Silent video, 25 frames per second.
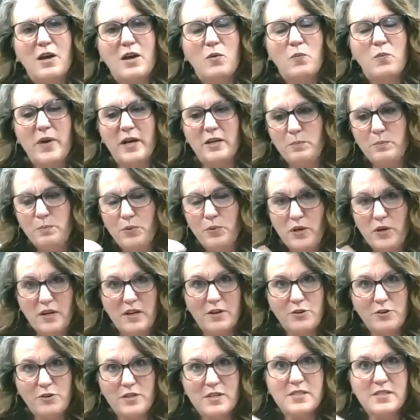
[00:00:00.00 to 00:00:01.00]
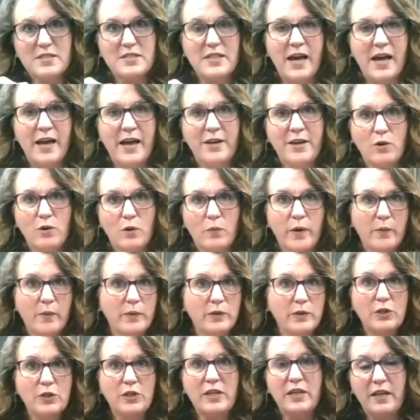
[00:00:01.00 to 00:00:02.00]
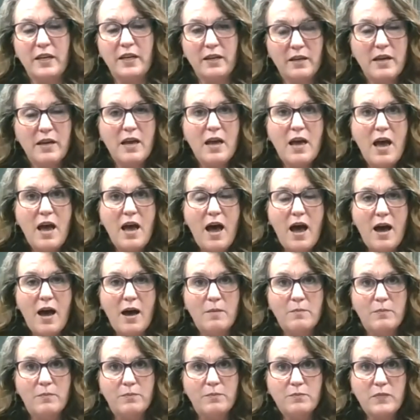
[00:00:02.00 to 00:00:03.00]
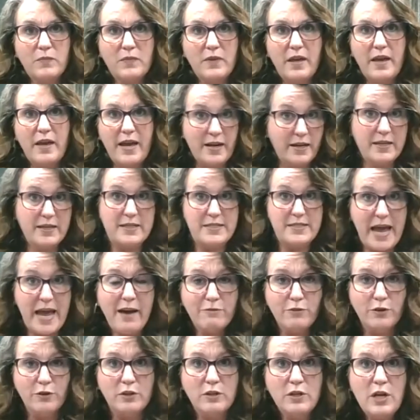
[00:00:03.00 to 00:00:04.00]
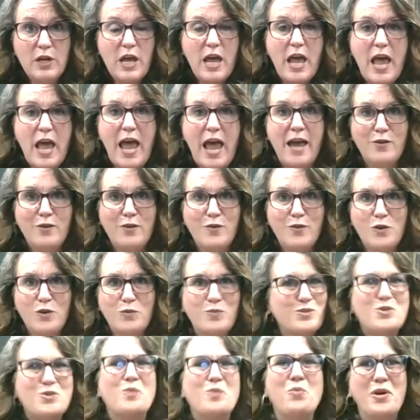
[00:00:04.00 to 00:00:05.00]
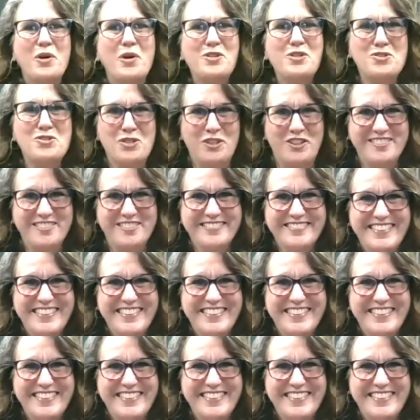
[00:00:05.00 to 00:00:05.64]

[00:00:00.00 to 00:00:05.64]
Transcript: we had to put it under a slide, or we were looking at a cadaver and there was no moisture.